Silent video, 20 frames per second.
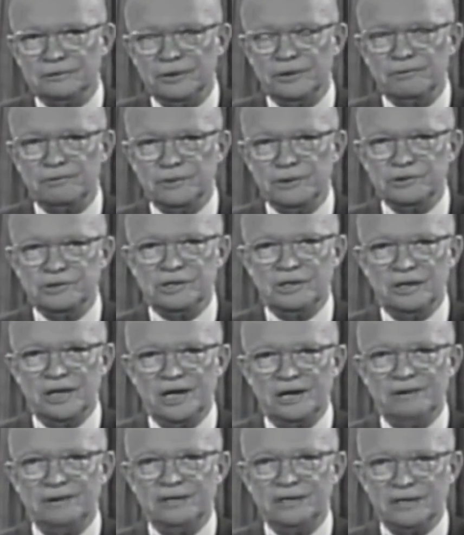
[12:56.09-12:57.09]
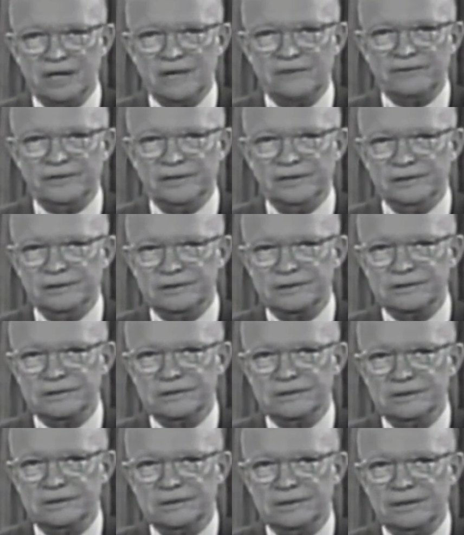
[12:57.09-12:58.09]
with mutual honor and confidence
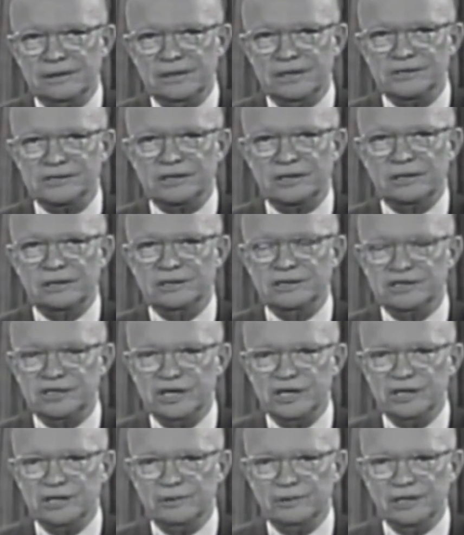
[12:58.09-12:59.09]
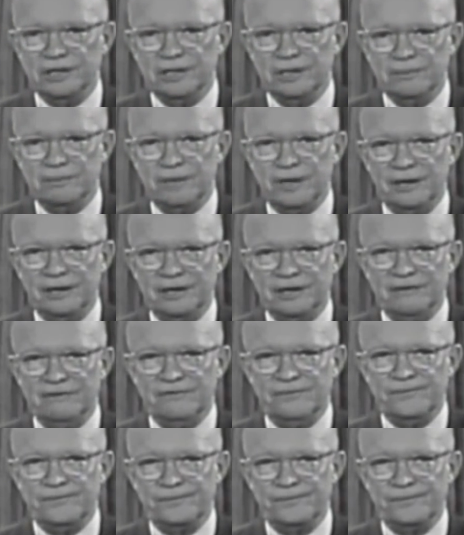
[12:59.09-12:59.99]
is a continuing imperative.